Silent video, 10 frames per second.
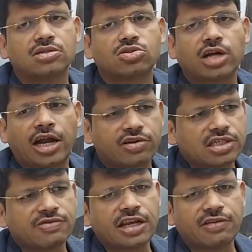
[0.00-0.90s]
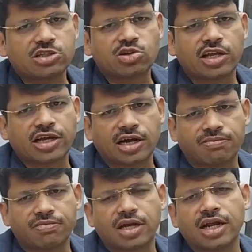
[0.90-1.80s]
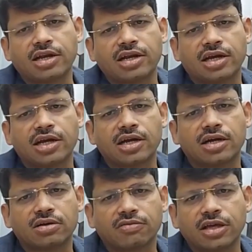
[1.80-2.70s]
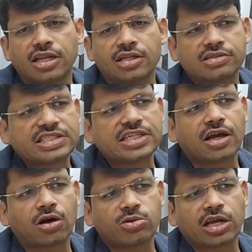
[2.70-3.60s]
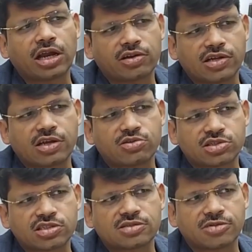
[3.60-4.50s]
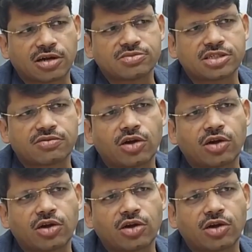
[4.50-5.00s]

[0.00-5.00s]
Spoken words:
So hydrogen will eventually come, and we'll see how the hydrogen ecosystem comes in.